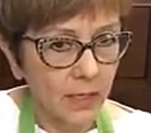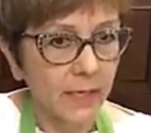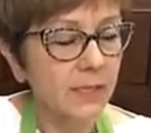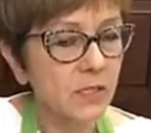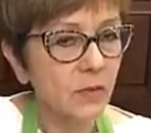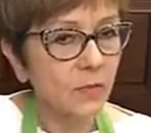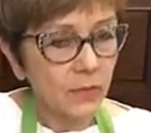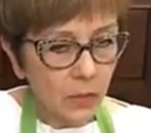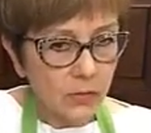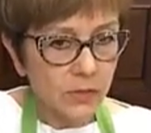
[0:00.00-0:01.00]
It's in the
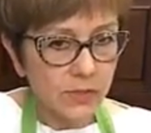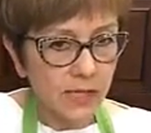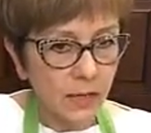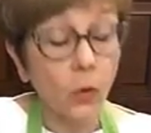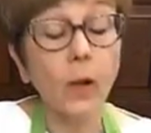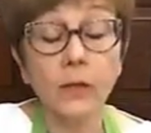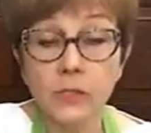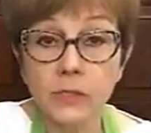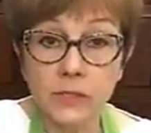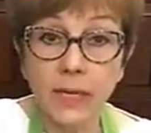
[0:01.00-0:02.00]
frozen I
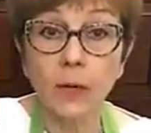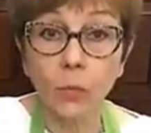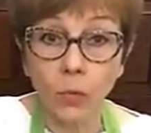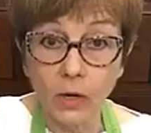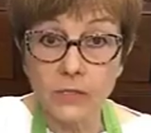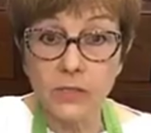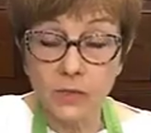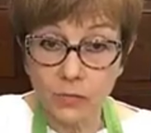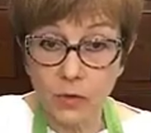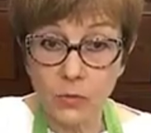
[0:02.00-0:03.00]
should say it was in the
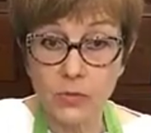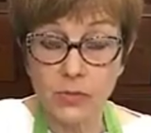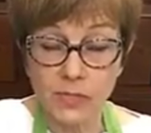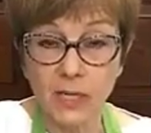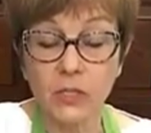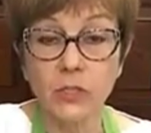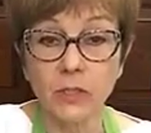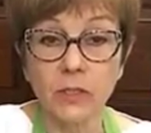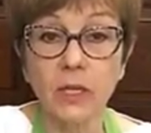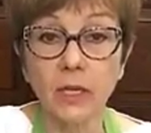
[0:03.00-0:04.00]
frozen section
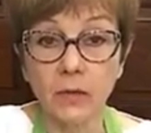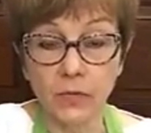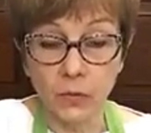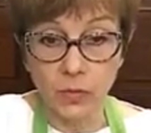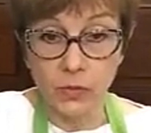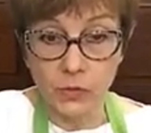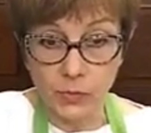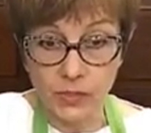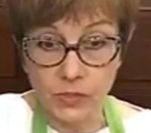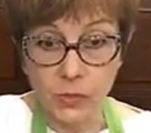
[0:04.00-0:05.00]
of the
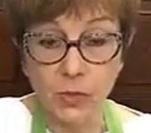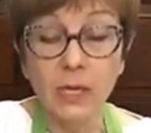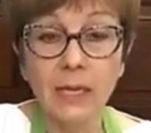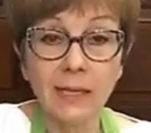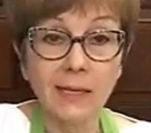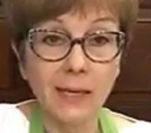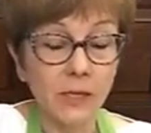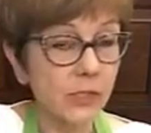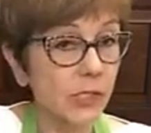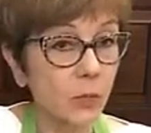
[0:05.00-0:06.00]
grocery store.
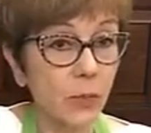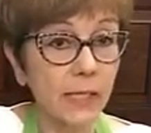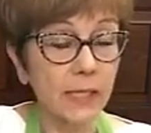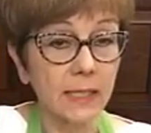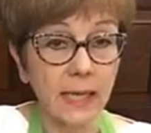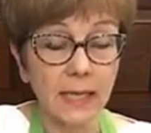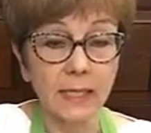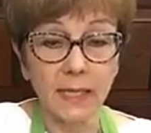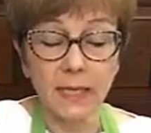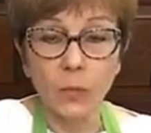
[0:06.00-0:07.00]
Not sure we can get
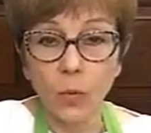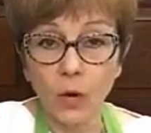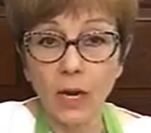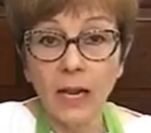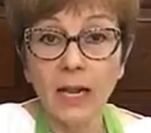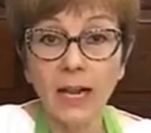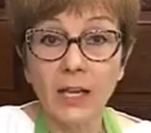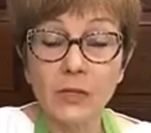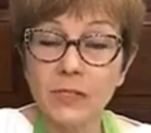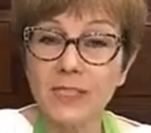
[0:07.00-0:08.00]
it anymore. I
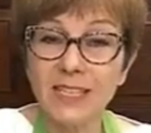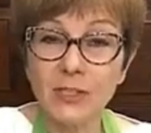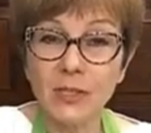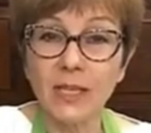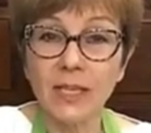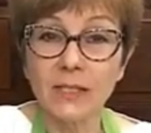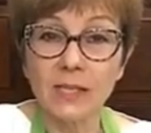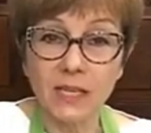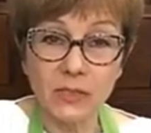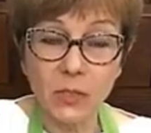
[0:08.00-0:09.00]
used to teach the kids
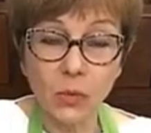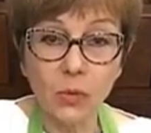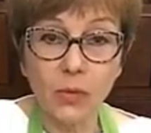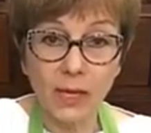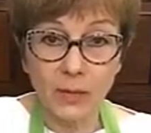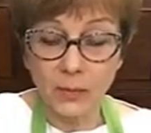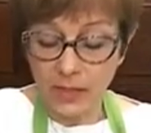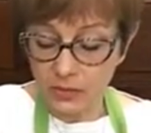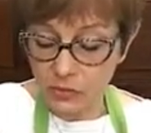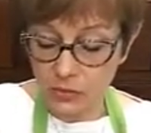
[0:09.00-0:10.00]
at school how to
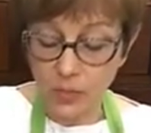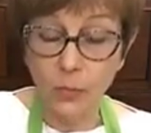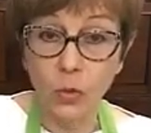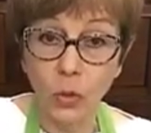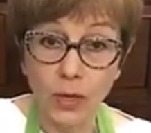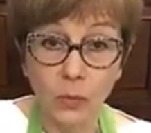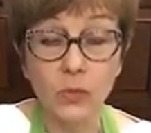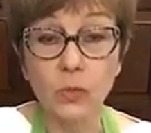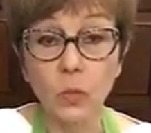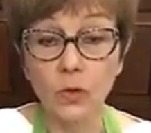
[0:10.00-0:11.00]
make stromboli. It
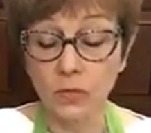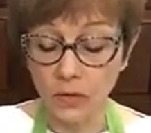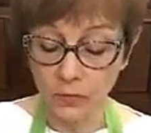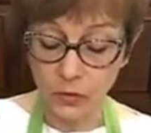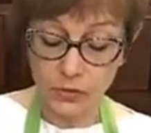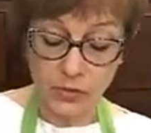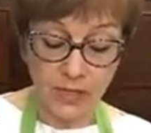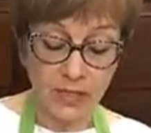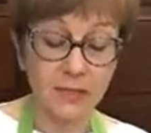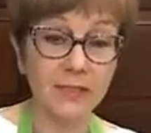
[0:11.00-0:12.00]
was one of our first
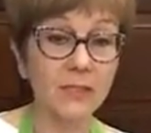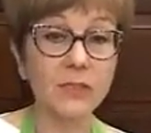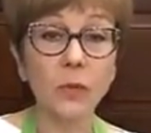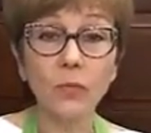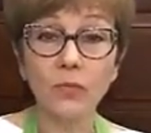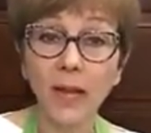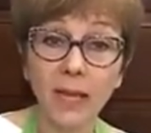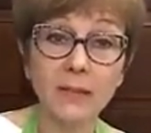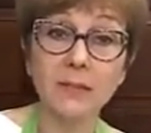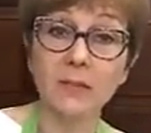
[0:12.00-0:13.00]
things, and it's so
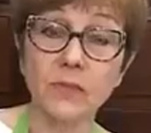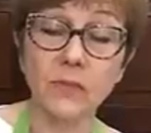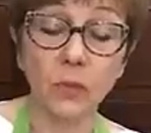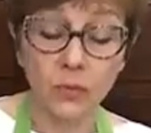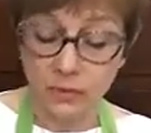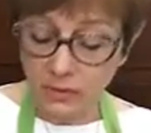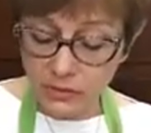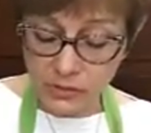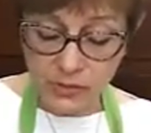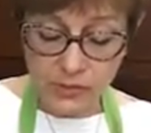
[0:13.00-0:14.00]
fast so
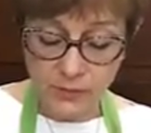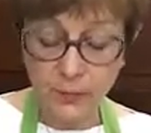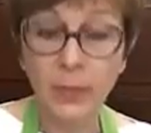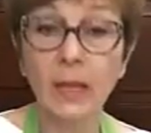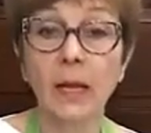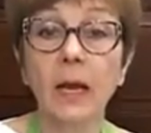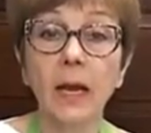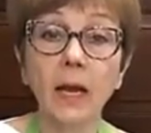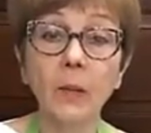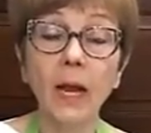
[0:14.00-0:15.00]
delicious.
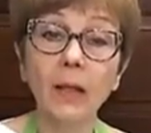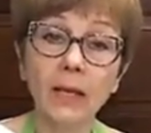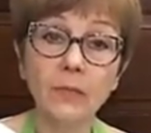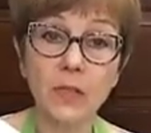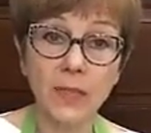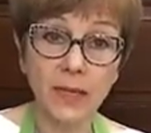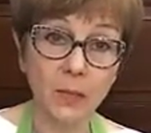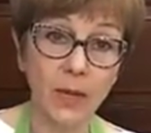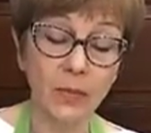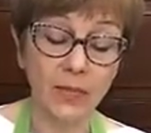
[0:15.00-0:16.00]
I'll have to think
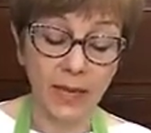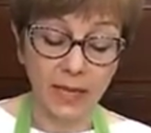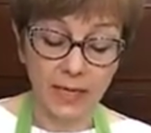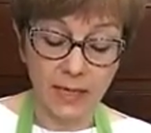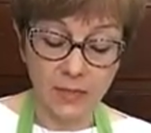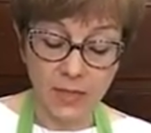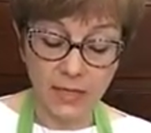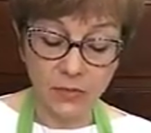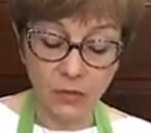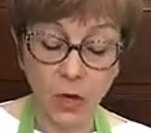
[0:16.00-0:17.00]
about that. And then
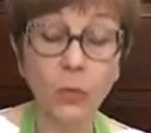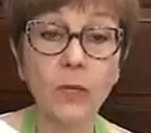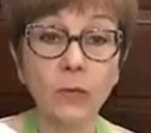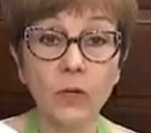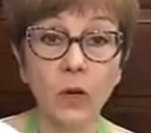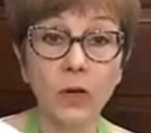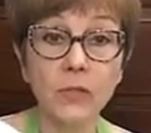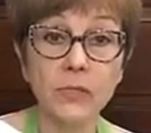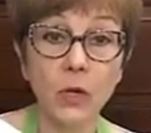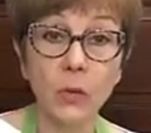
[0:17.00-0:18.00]
I thought we would
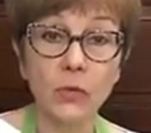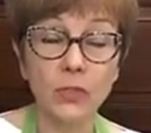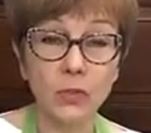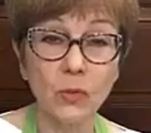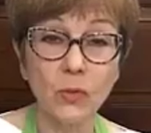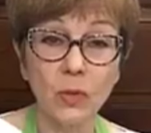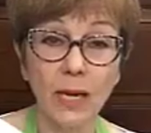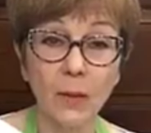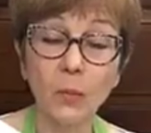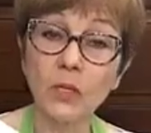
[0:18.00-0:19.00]
also do,
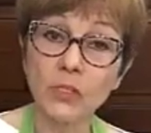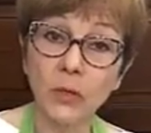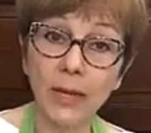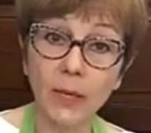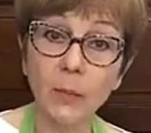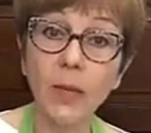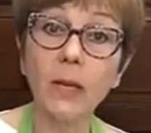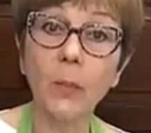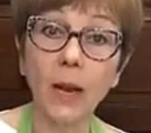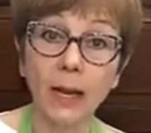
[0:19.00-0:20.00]
want to show you how to make
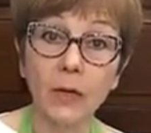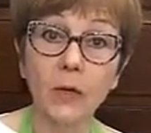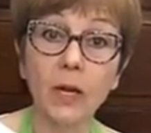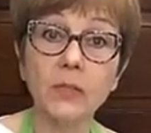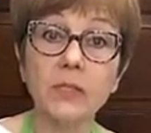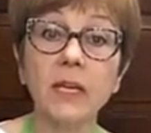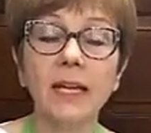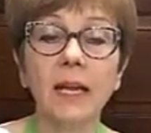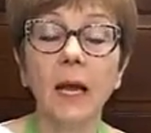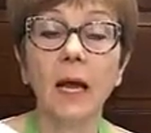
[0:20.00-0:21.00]
a pie crust.
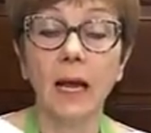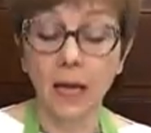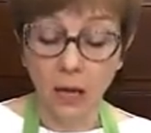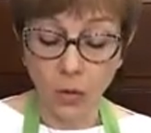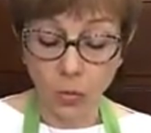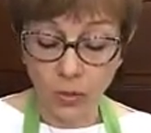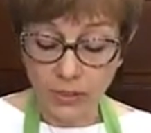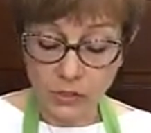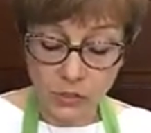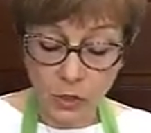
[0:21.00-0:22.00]
Want
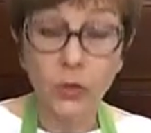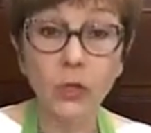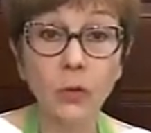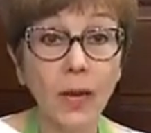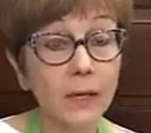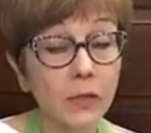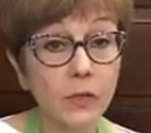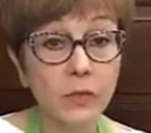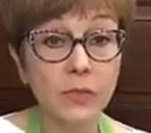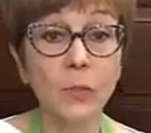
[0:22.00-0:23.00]
to show you how to
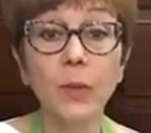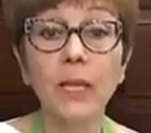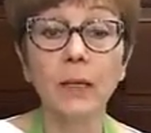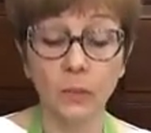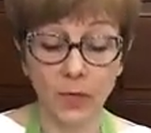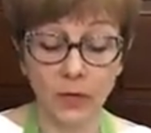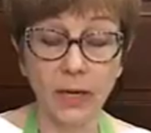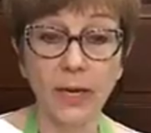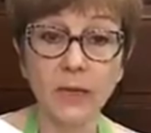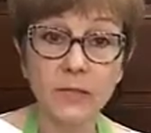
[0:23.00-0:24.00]
do some peanut butter
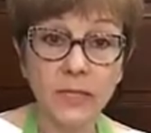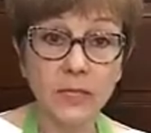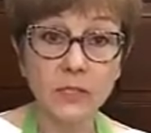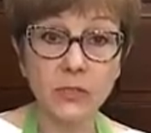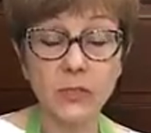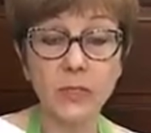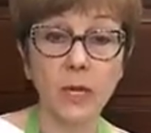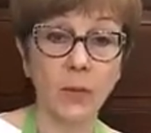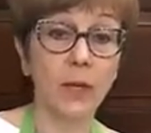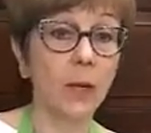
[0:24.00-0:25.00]
eggs. Easter is
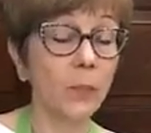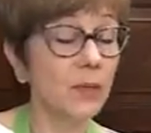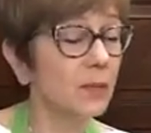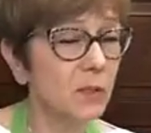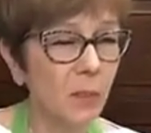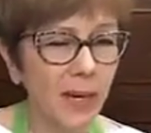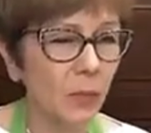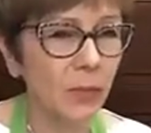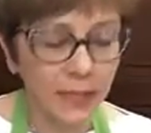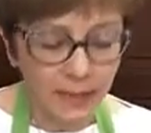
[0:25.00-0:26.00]
coming up, and despite
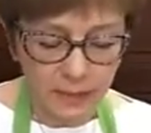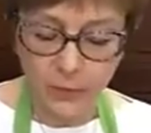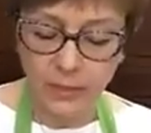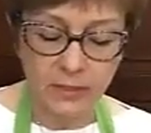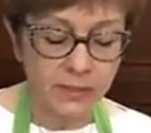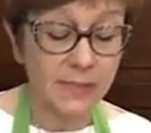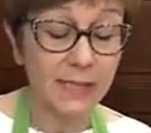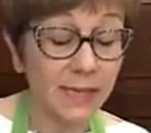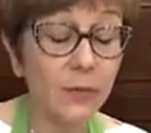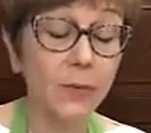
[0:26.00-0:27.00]
what anybody says,
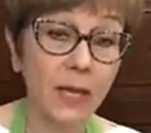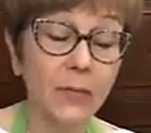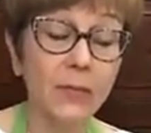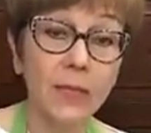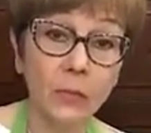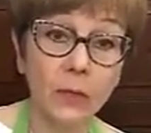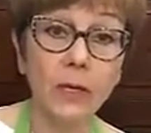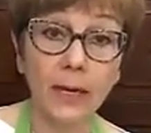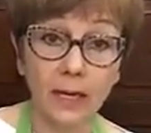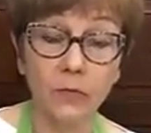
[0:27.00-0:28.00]
I do not think we're
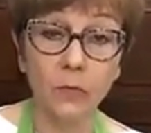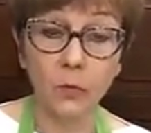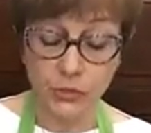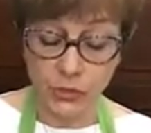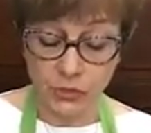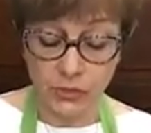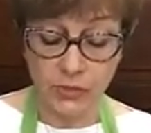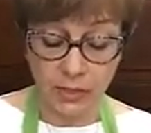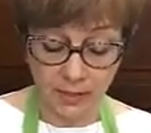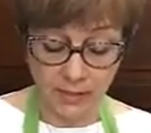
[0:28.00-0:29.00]
going to have full
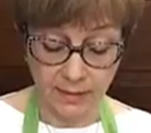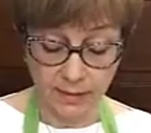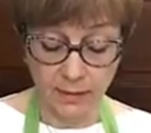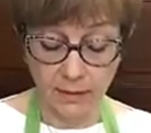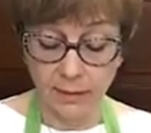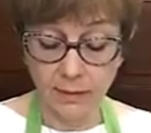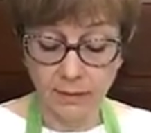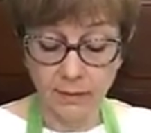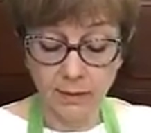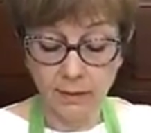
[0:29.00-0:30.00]
churches on
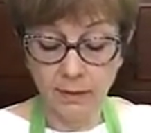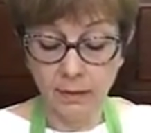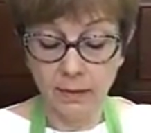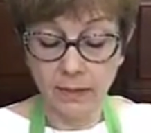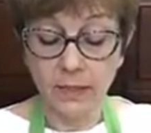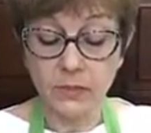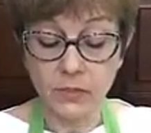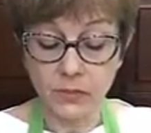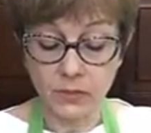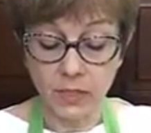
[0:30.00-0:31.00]

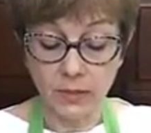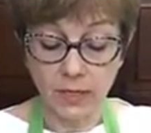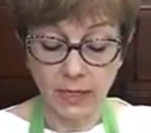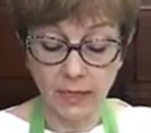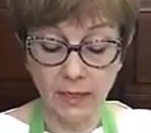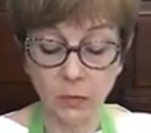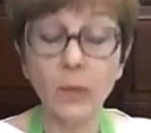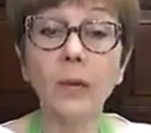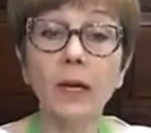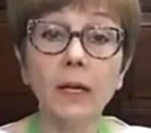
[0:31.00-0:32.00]
Easter Sunday.
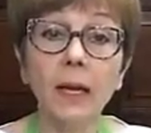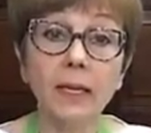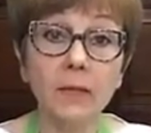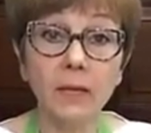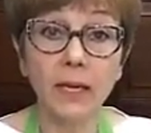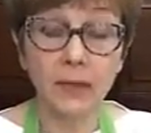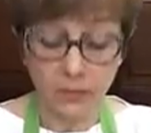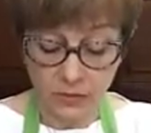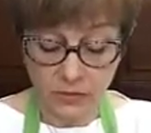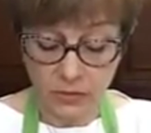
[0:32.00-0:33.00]
We might not even have
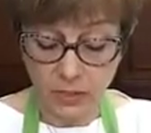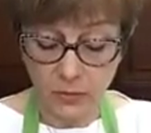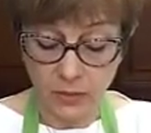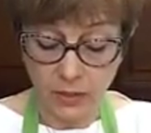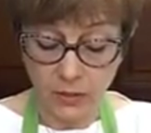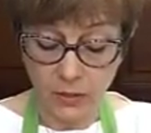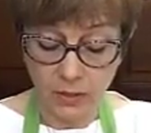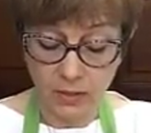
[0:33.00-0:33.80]
Easter out here.